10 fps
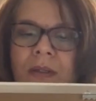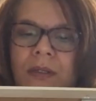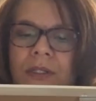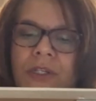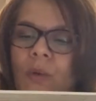
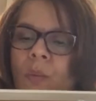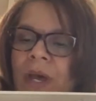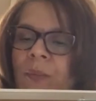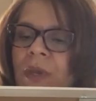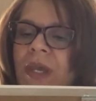So
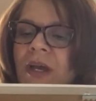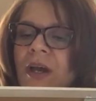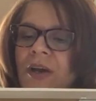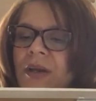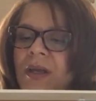when we
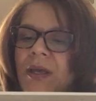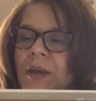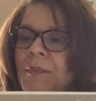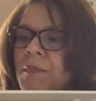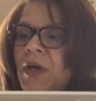are
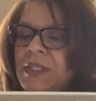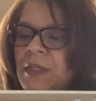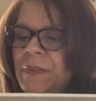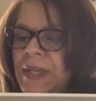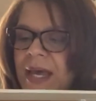
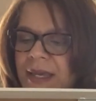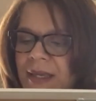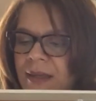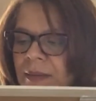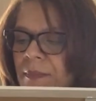
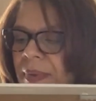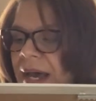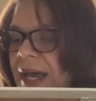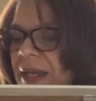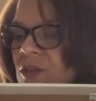multiplying
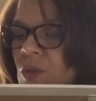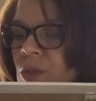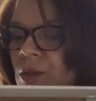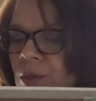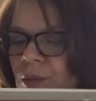by
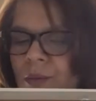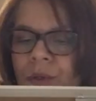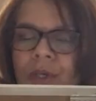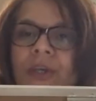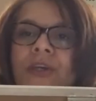2,
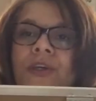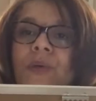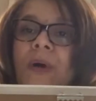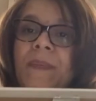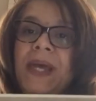
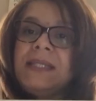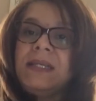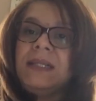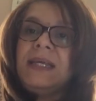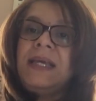you are
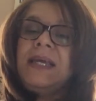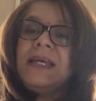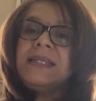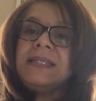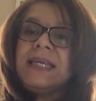basically
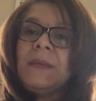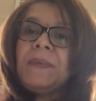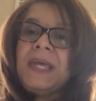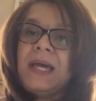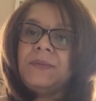
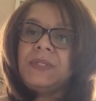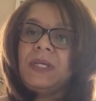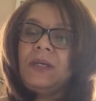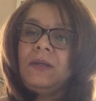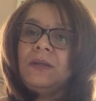skip
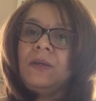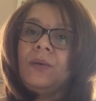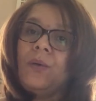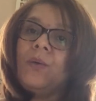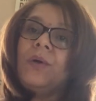counting
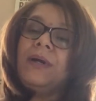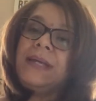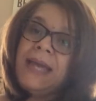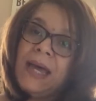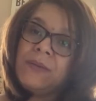or
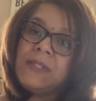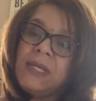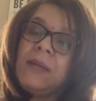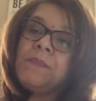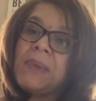
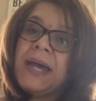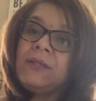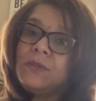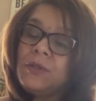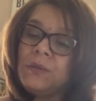counting by
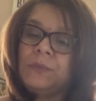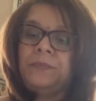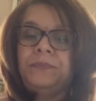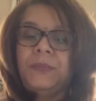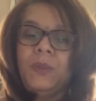2.
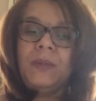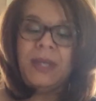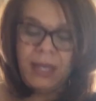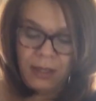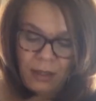
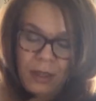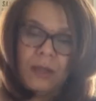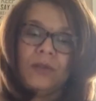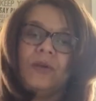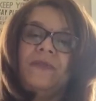Okay?
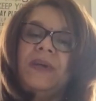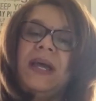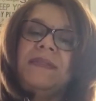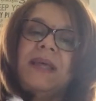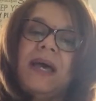Don't
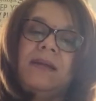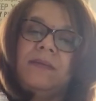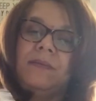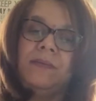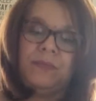forget that.
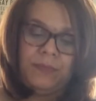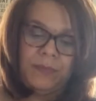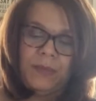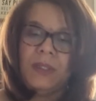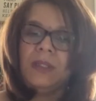
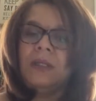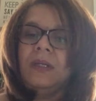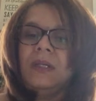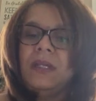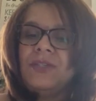
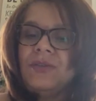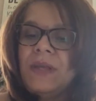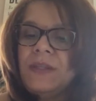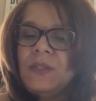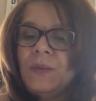Let's try
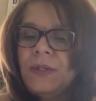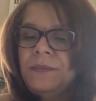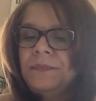this one.